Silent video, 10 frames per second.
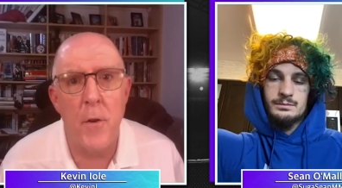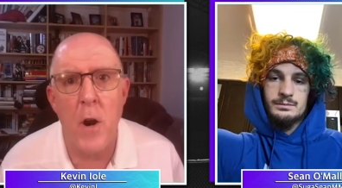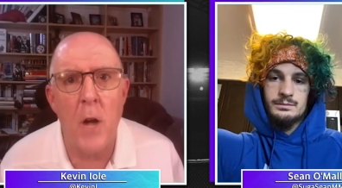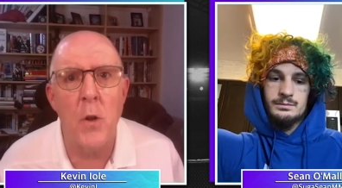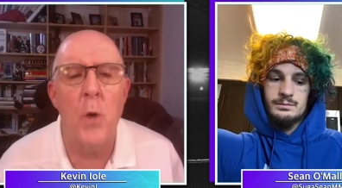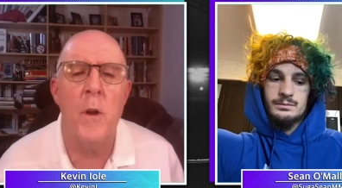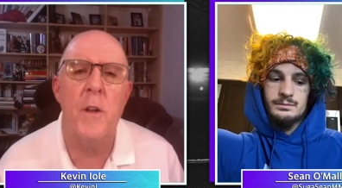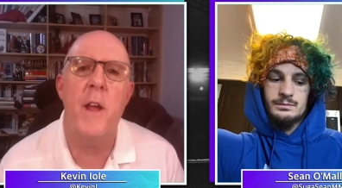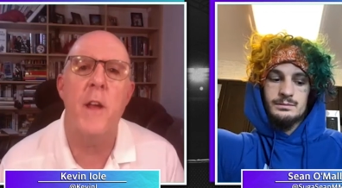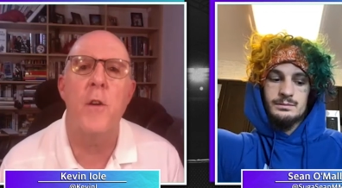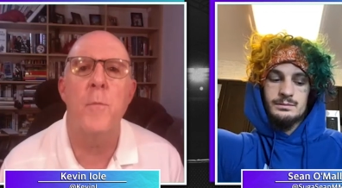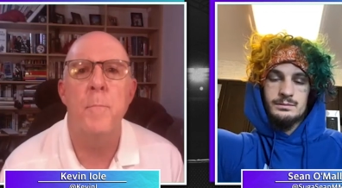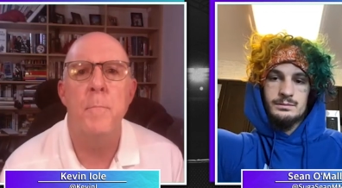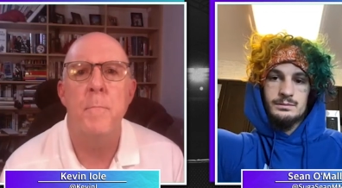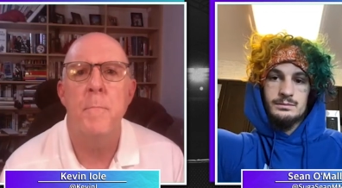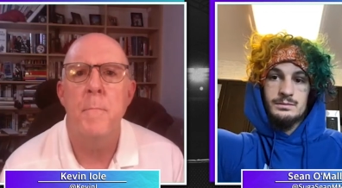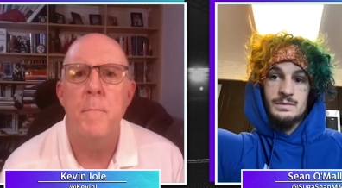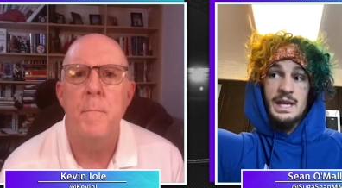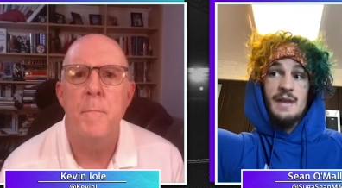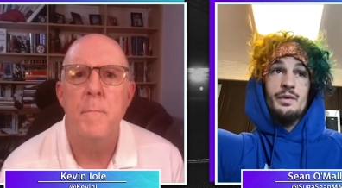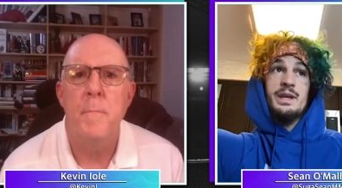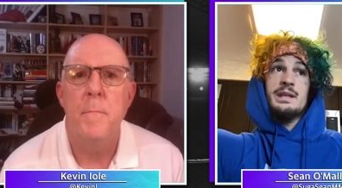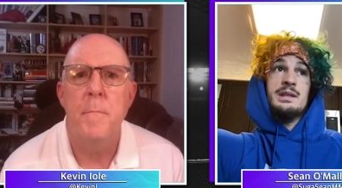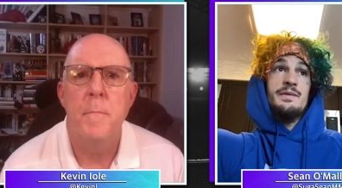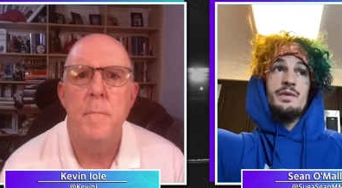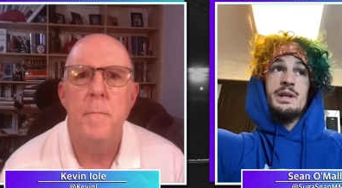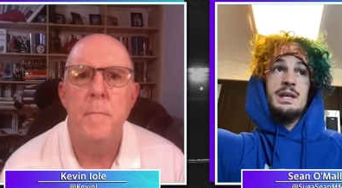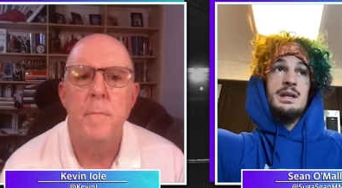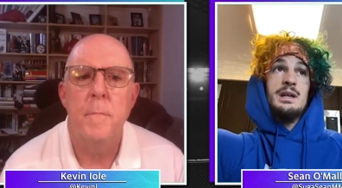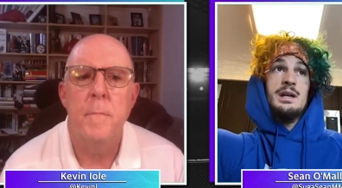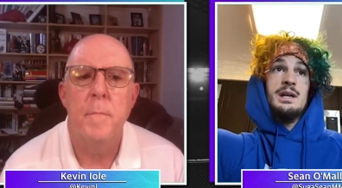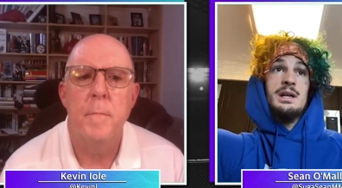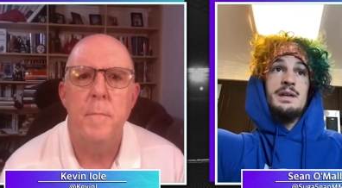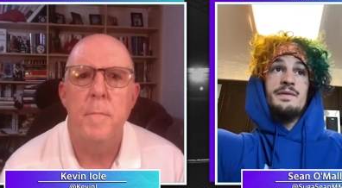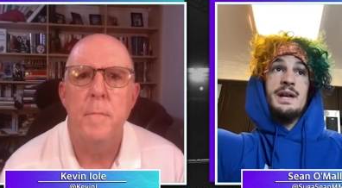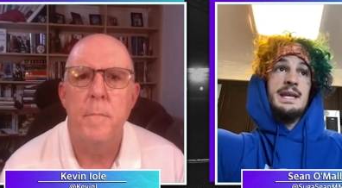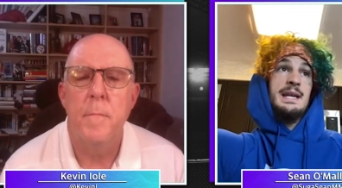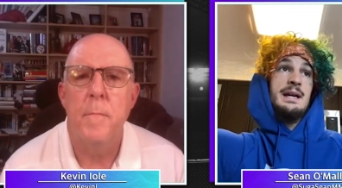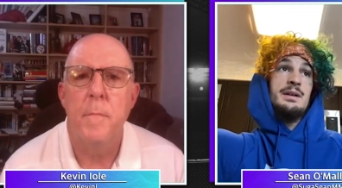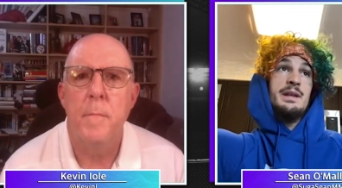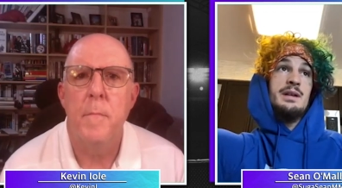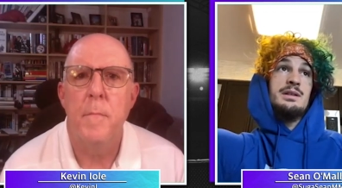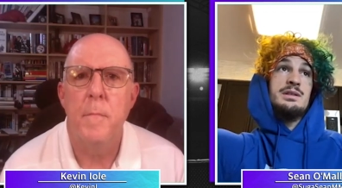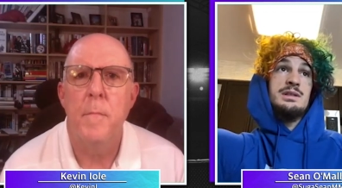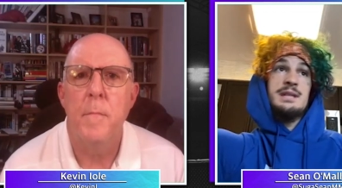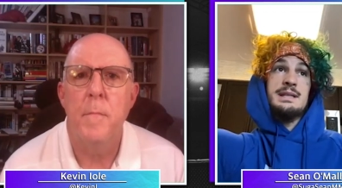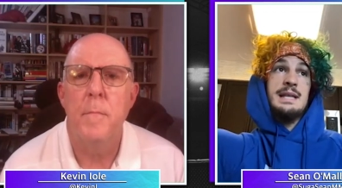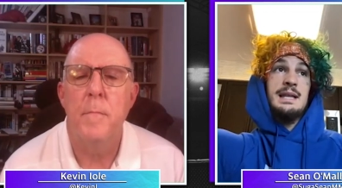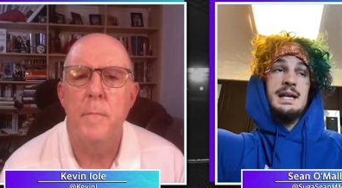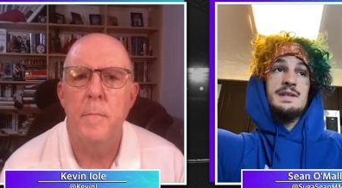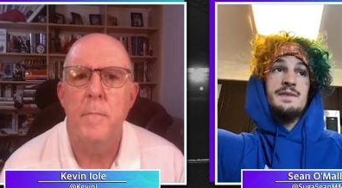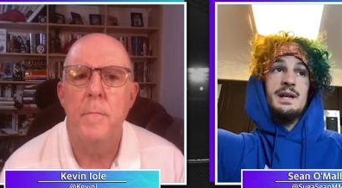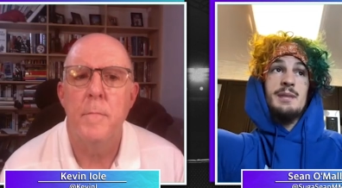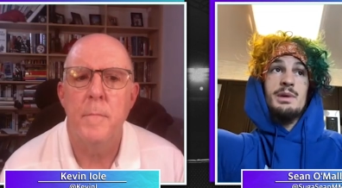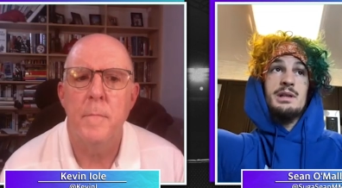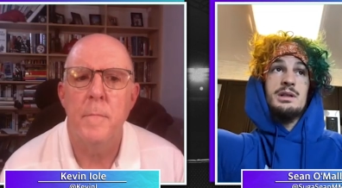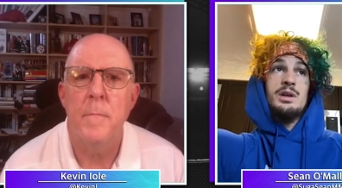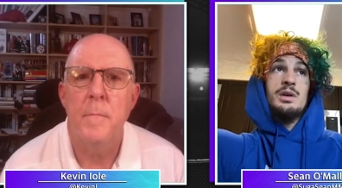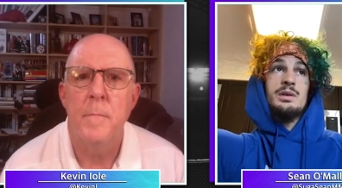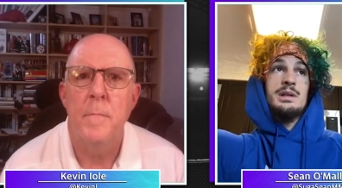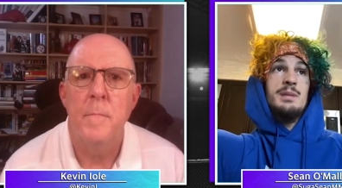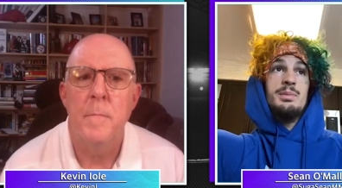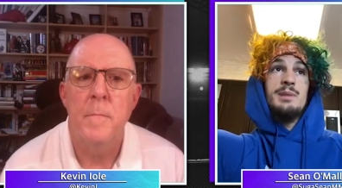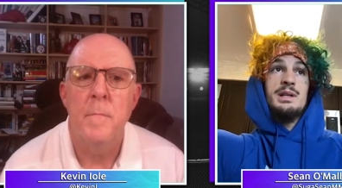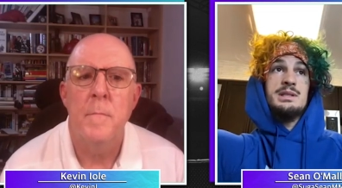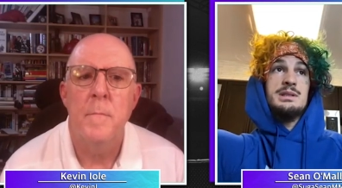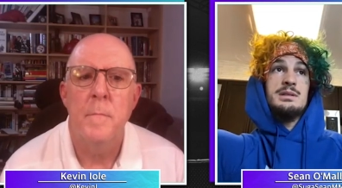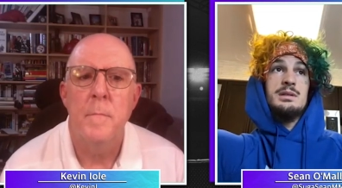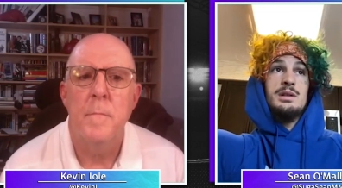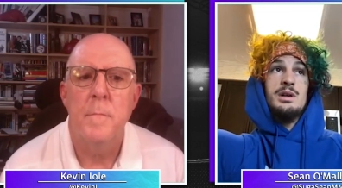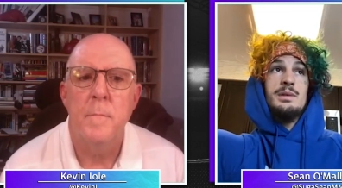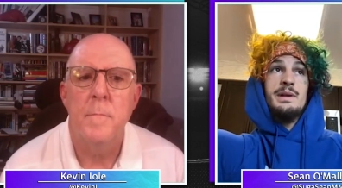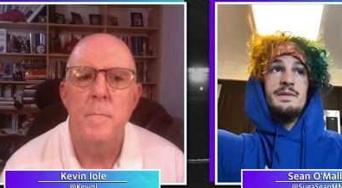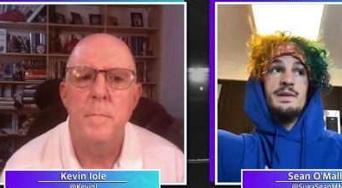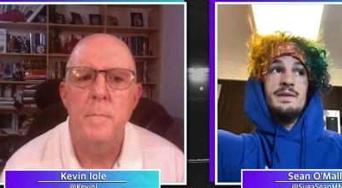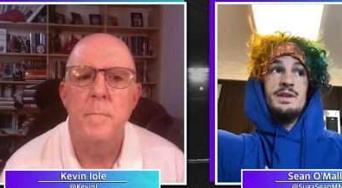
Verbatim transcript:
Speaker 1: or how long would it take you?
Speaker 2: Yeah, if I get out of there just like that last fight, I'm ready to go in a couple months. You know, if